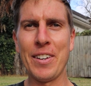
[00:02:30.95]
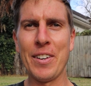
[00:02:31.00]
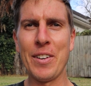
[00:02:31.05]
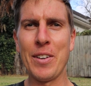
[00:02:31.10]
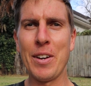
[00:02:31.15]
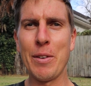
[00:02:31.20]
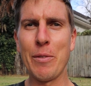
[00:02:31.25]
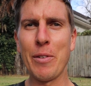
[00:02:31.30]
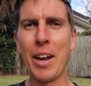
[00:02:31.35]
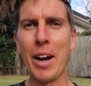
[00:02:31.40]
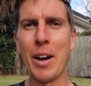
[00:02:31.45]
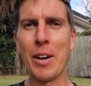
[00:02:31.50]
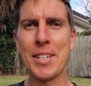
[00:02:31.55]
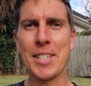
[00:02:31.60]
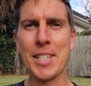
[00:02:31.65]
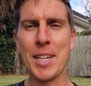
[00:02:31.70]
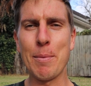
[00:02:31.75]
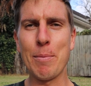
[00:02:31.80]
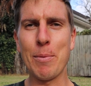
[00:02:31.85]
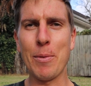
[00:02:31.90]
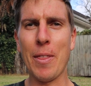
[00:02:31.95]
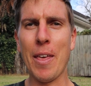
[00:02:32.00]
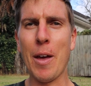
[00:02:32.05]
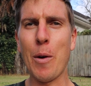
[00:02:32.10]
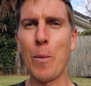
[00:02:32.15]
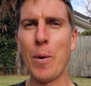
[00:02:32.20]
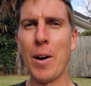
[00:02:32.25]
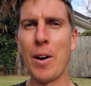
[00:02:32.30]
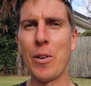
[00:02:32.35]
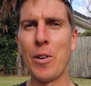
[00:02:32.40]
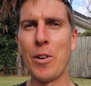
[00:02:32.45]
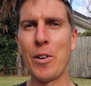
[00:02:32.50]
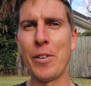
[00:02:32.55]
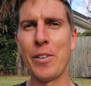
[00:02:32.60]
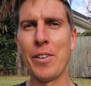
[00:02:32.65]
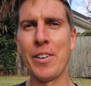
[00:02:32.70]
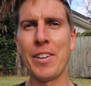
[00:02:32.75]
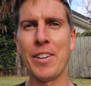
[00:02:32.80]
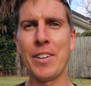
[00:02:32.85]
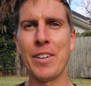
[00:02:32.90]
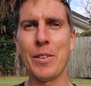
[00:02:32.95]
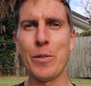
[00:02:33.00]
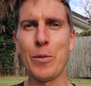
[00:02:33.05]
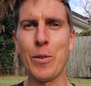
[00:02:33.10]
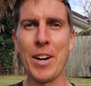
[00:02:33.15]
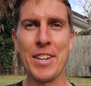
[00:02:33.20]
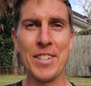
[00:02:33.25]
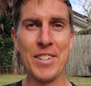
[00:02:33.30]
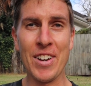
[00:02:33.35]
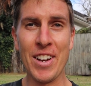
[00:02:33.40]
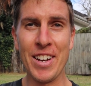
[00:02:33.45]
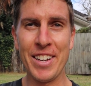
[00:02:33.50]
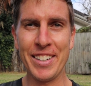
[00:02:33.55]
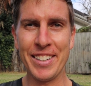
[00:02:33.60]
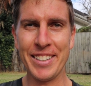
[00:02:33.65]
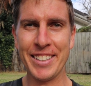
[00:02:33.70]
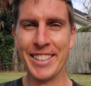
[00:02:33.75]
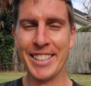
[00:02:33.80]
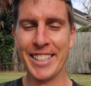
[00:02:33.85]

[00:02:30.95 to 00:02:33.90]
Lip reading: You're never going to sleep that well on race night,